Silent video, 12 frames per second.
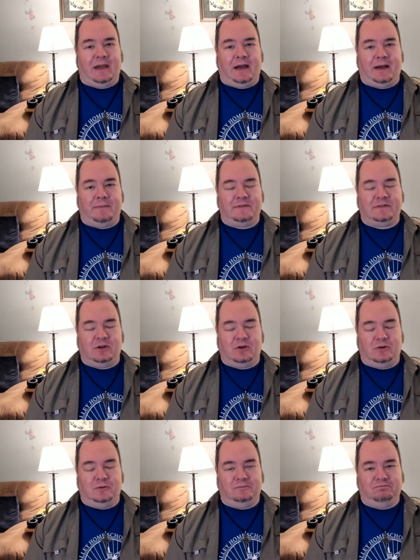Um,
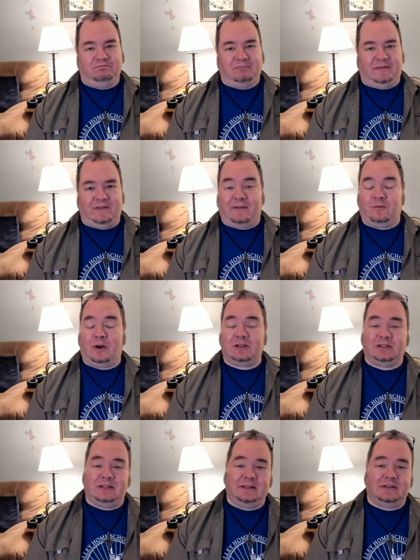so, if you have
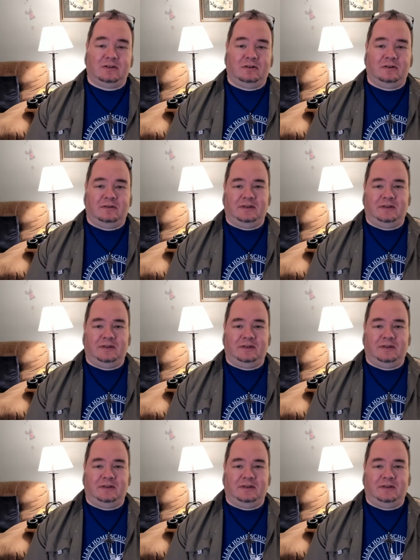questions or